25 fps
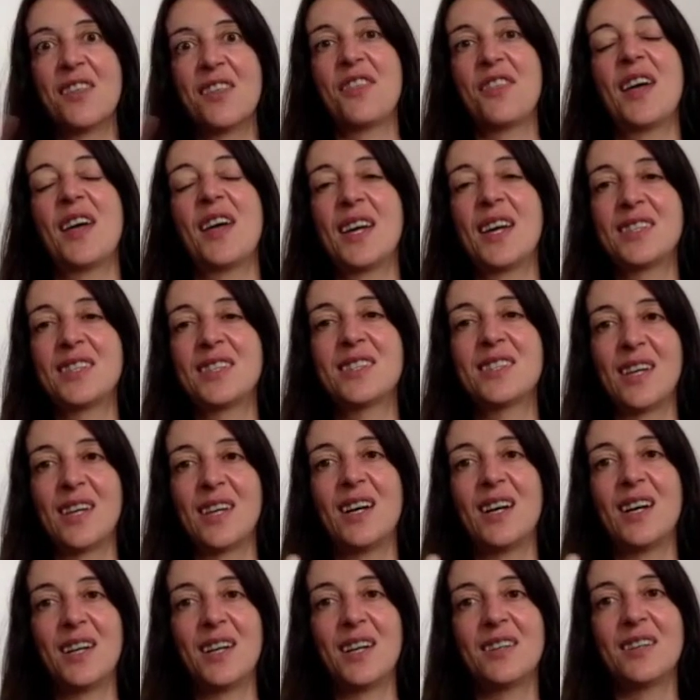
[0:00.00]
that
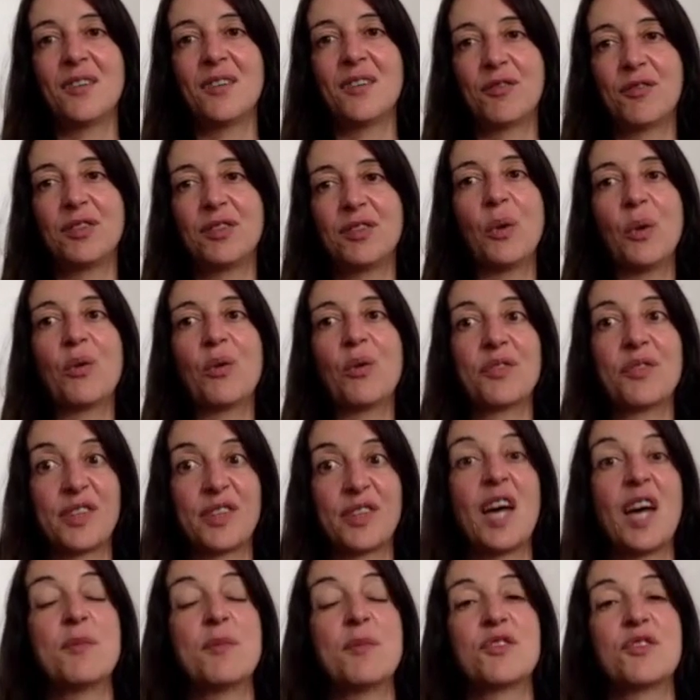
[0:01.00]
the flow of
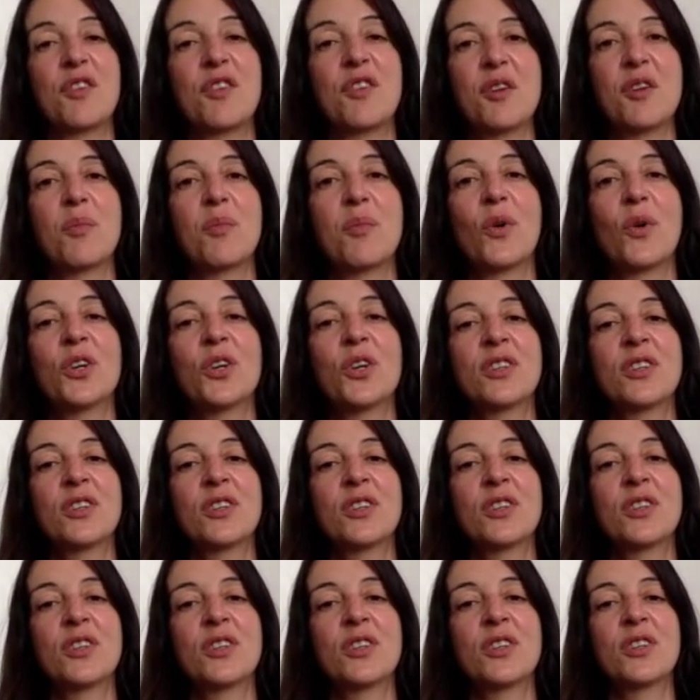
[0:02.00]
time is very
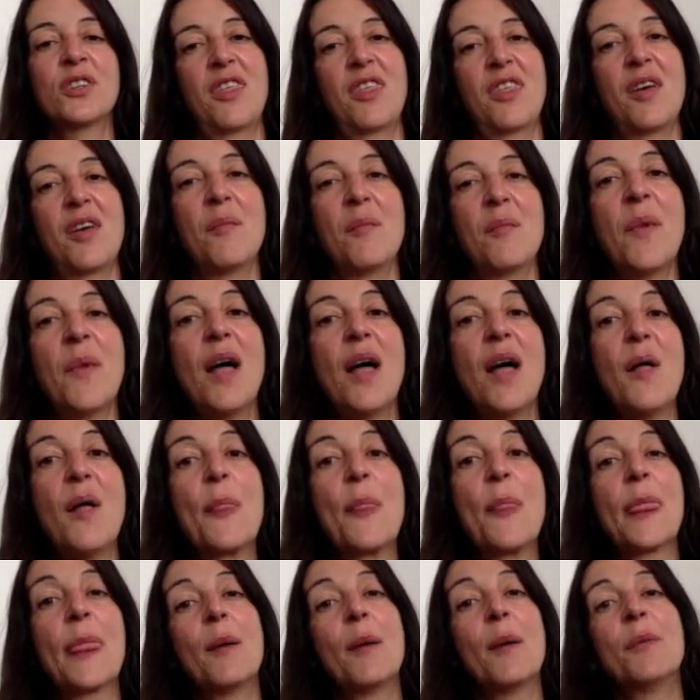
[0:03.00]
important for them.
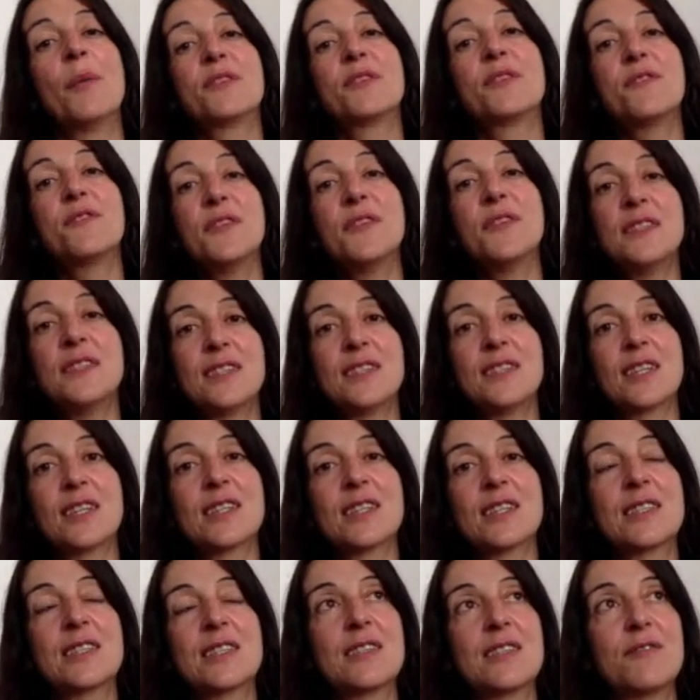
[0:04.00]
But
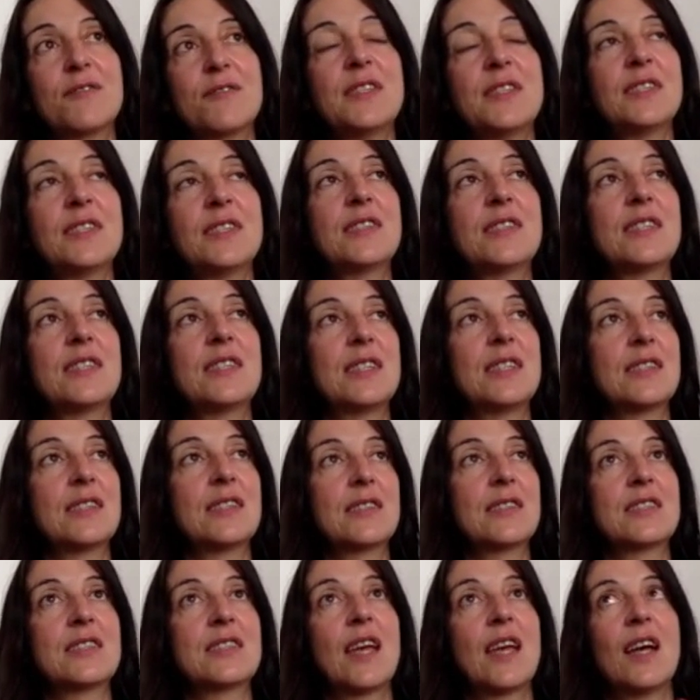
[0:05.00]

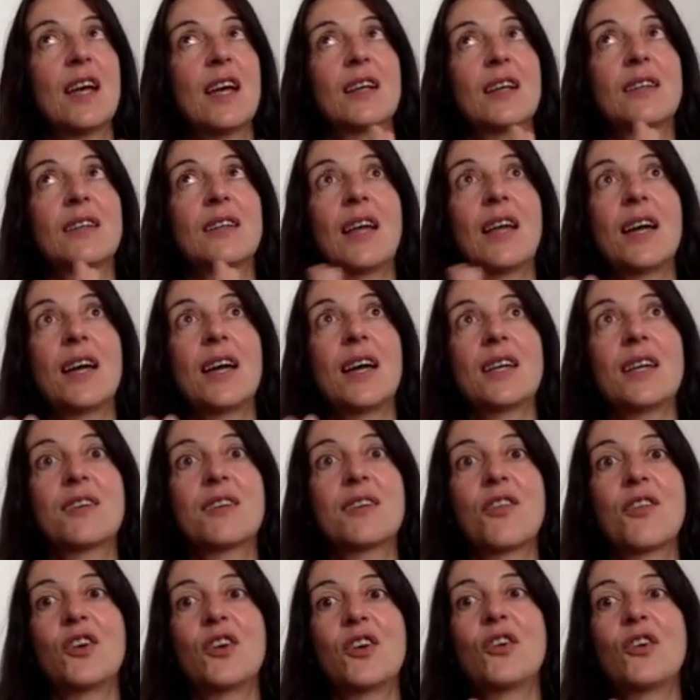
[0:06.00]
physicists like
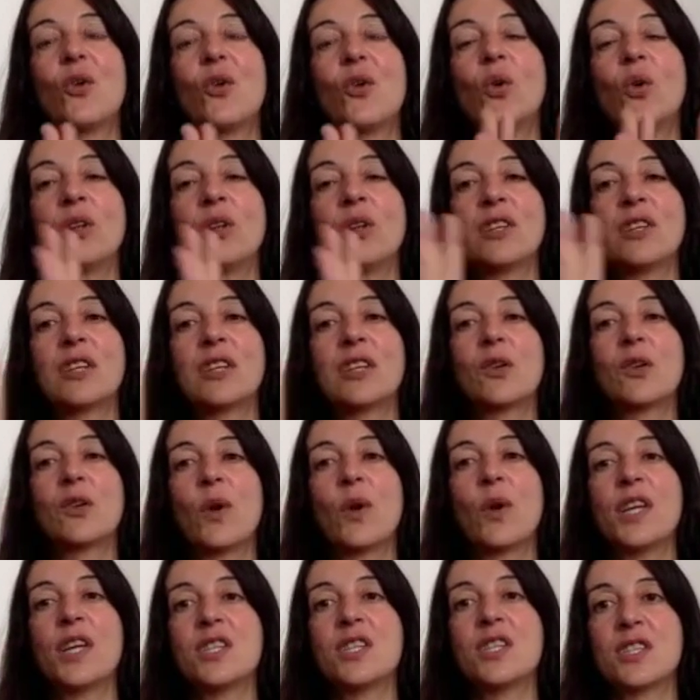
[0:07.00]
all the
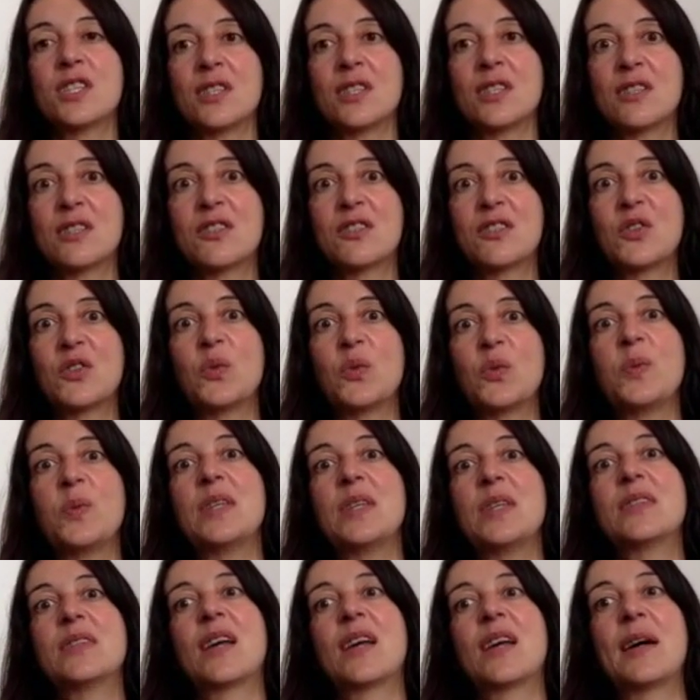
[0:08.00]
equations to
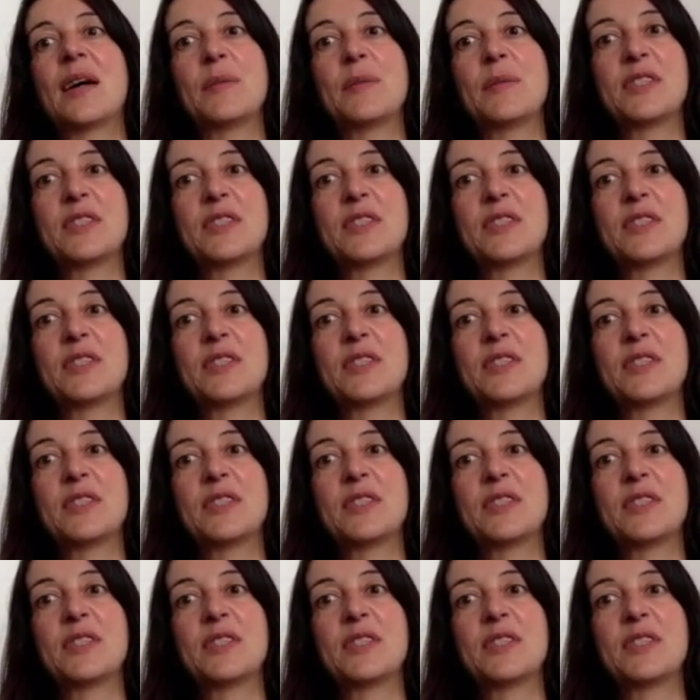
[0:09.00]
be time